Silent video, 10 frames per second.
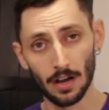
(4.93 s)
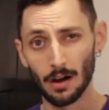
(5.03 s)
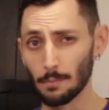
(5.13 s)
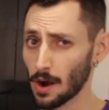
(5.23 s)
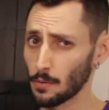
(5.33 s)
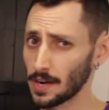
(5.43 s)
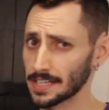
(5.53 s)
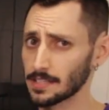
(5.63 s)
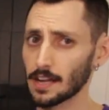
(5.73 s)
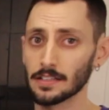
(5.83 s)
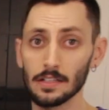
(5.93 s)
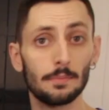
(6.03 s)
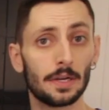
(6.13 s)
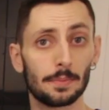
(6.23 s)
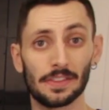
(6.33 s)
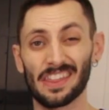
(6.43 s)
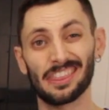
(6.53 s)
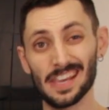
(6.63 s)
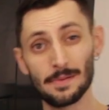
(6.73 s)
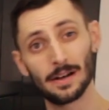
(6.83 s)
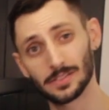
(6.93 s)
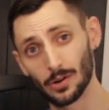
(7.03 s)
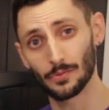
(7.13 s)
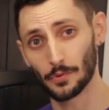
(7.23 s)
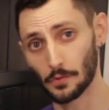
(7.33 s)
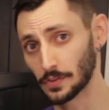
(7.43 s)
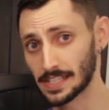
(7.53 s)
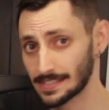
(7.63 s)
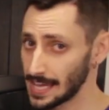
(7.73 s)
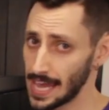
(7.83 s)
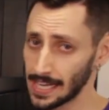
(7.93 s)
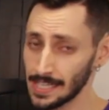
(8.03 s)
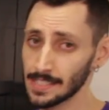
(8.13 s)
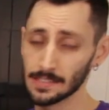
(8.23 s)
On part one, I talked a little bit about the theme I was going for this tank,